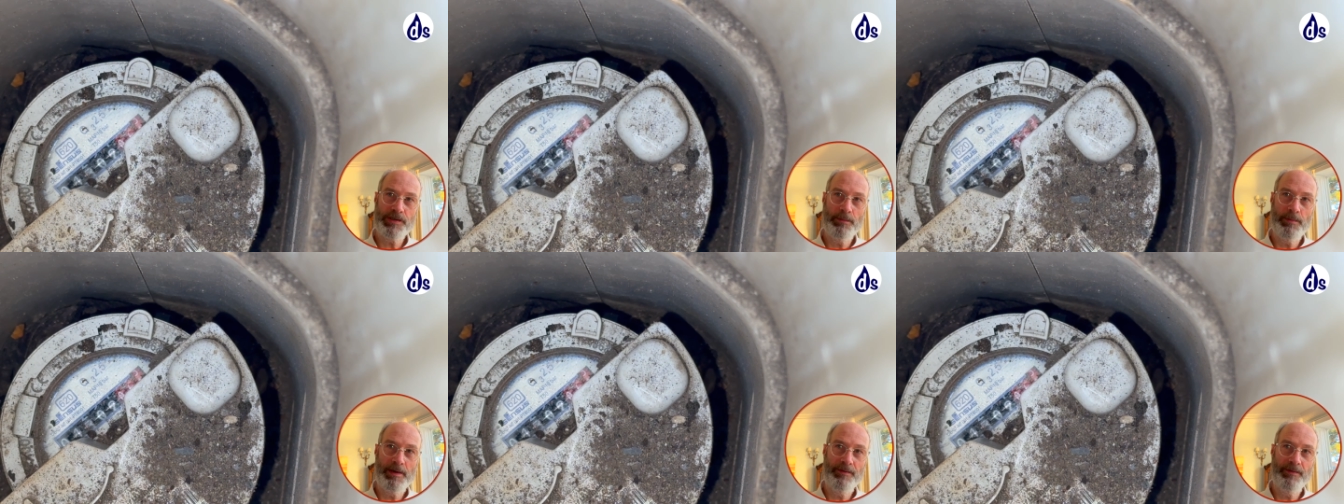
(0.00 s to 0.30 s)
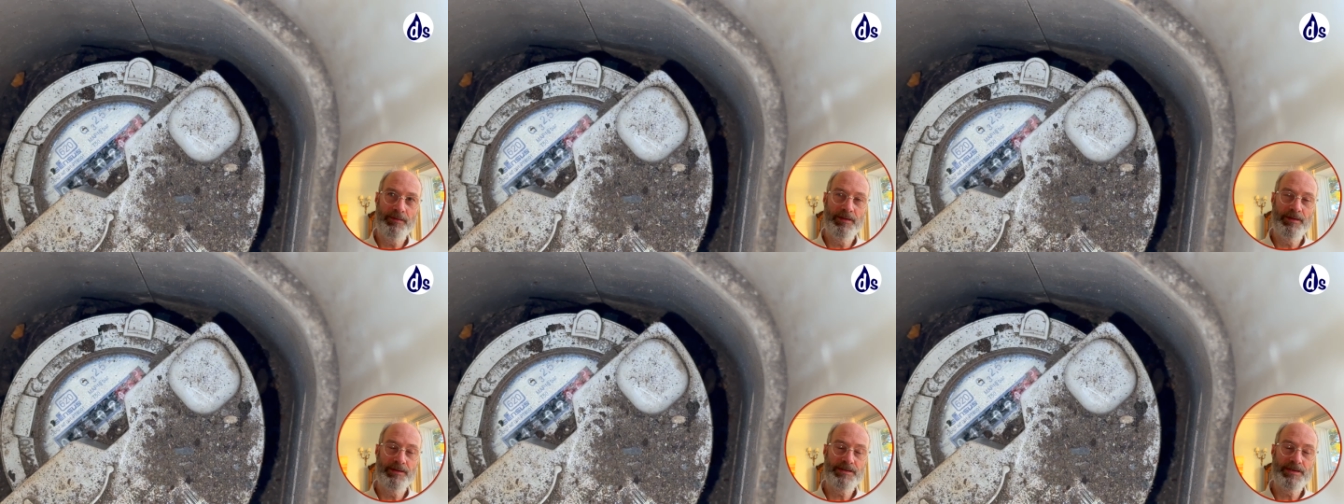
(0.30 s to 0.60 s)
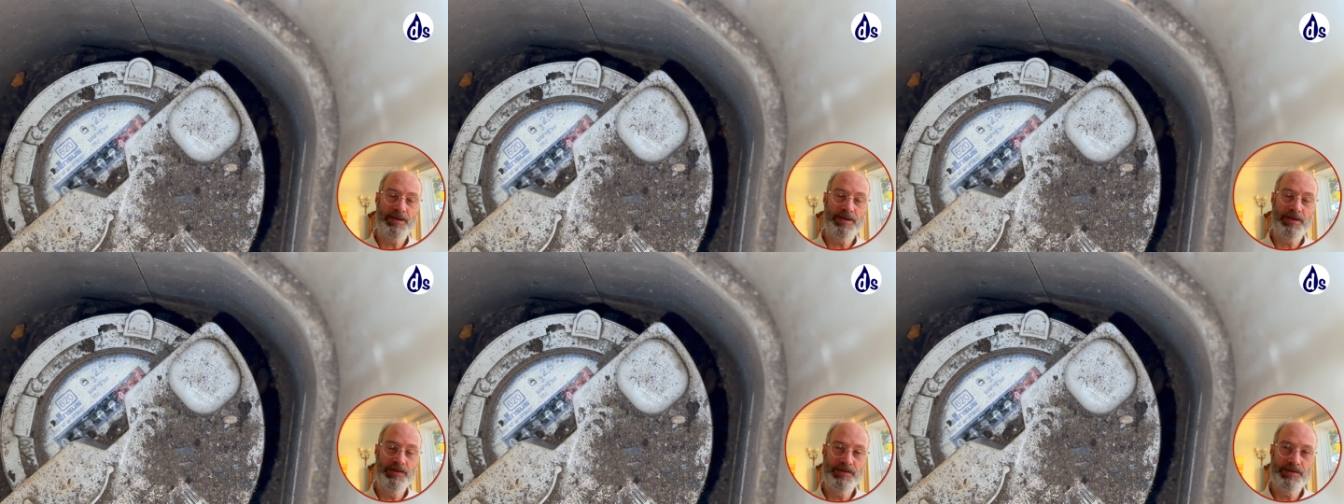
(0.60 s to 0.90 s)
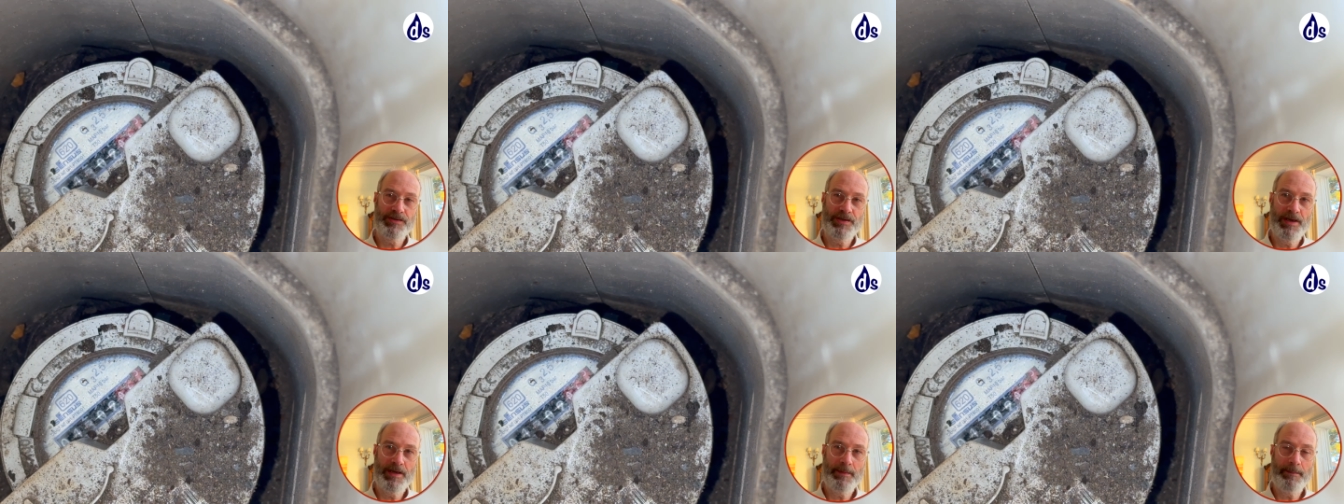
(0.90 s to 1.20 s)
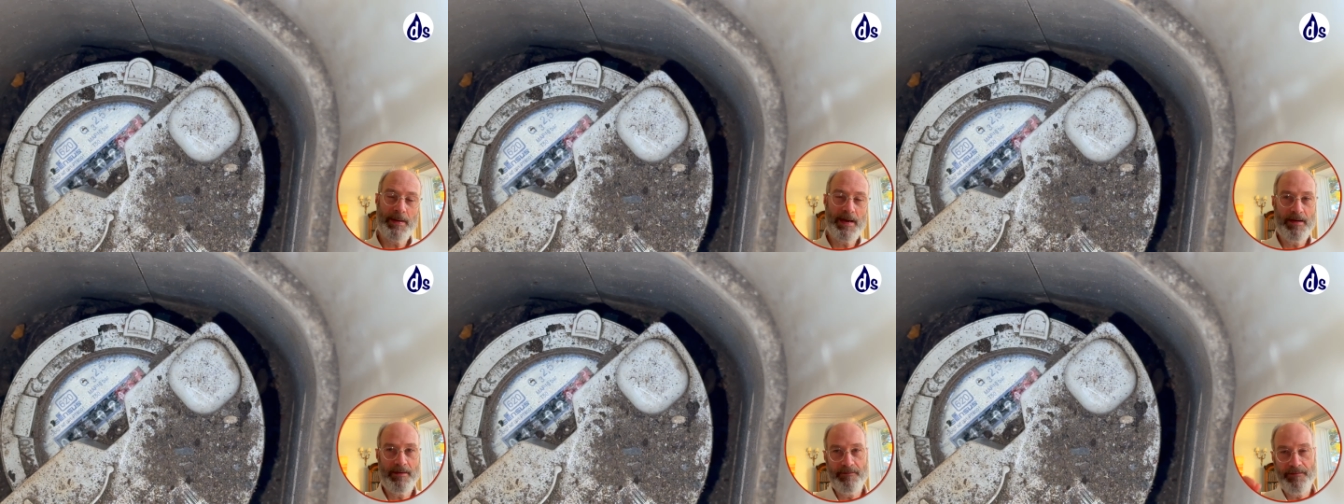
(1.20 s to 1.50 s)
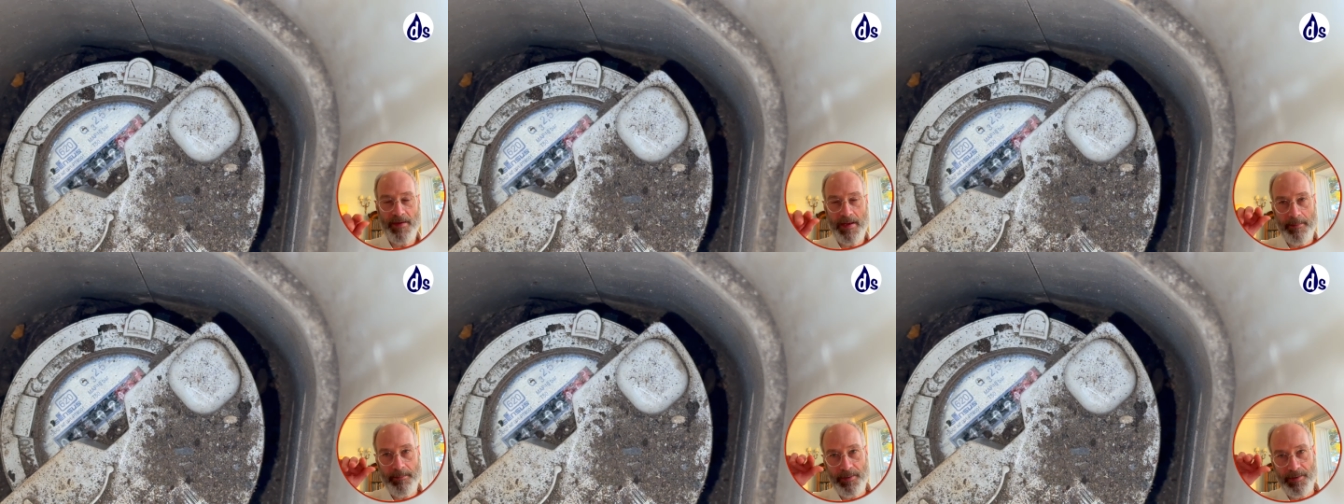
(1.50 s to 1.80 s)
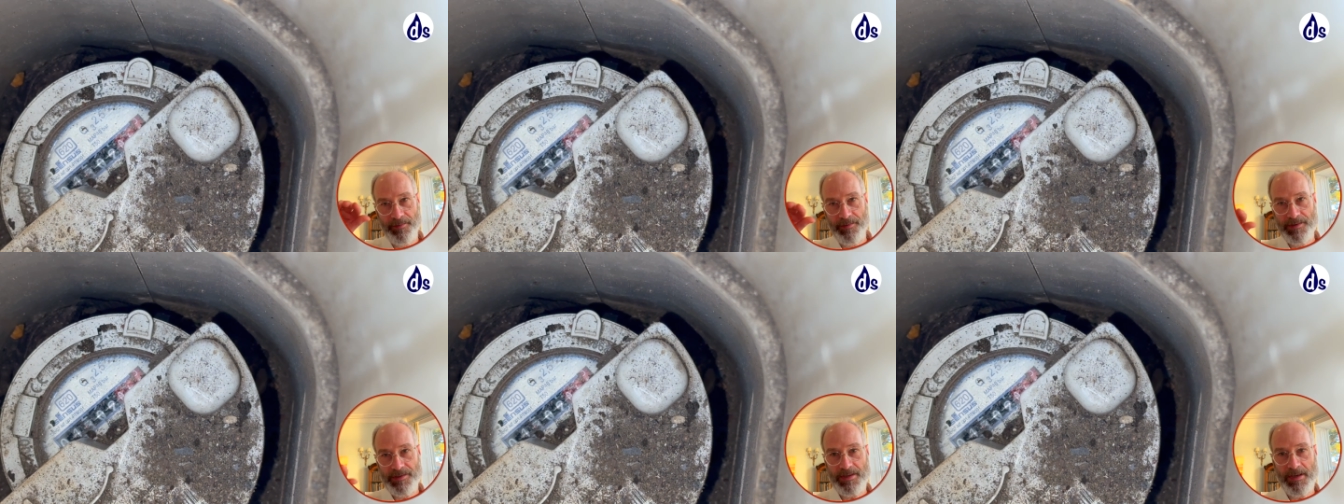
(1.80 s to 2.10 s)
when there's a concern about vapour
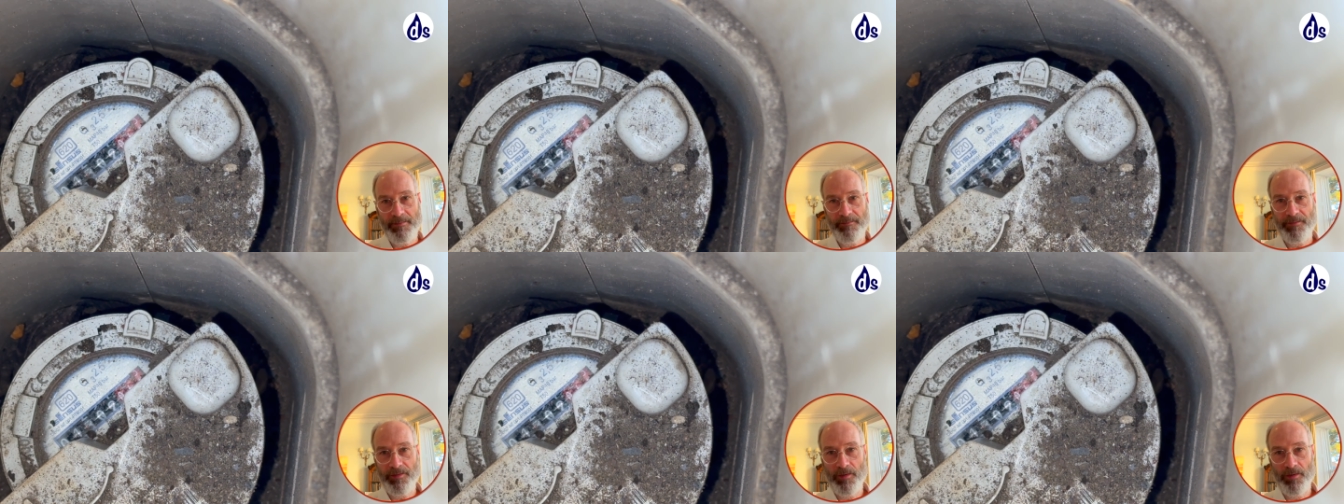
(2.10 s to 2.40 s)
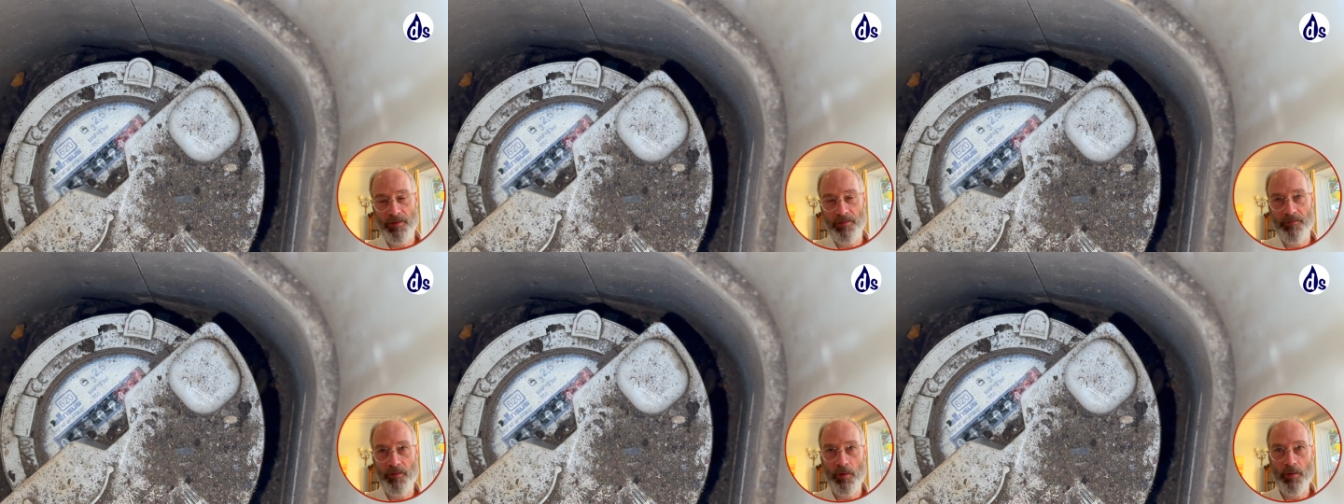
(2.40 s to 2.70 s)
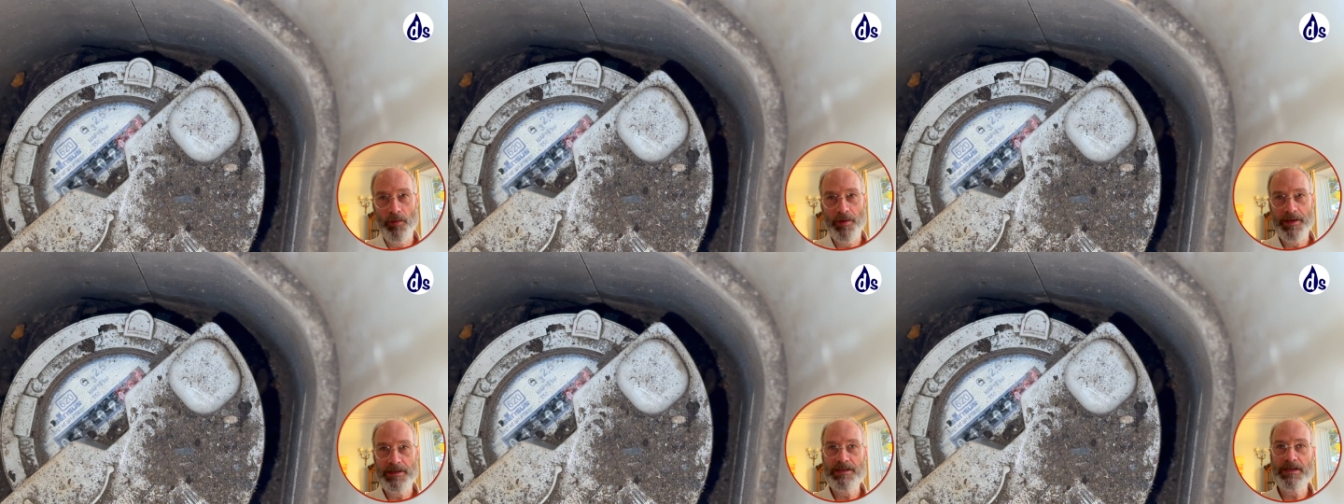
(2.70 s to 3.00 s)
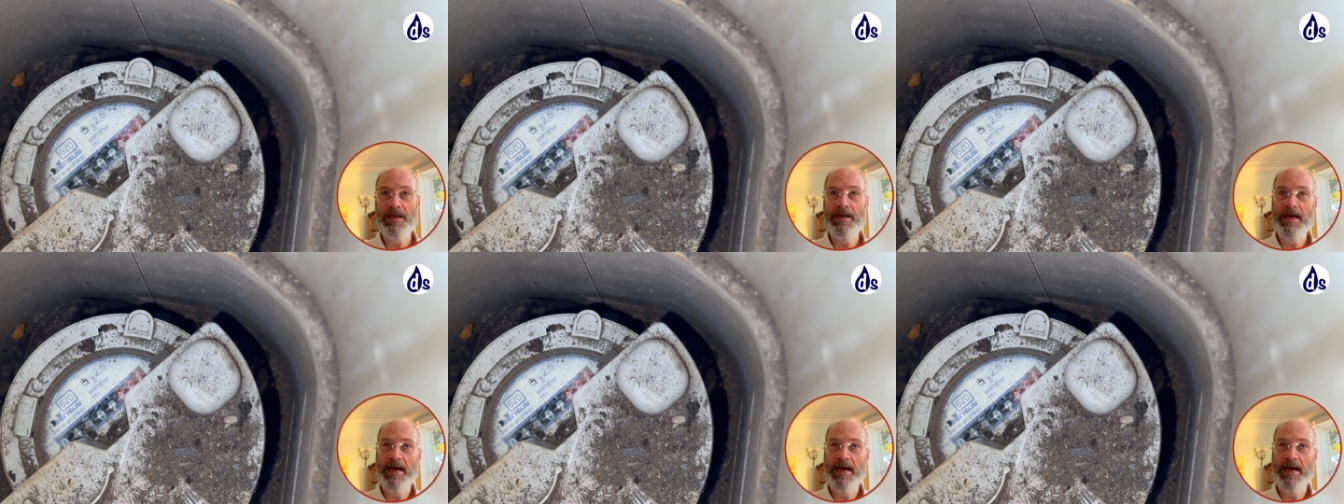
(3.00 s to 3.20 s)
in the subfloor void.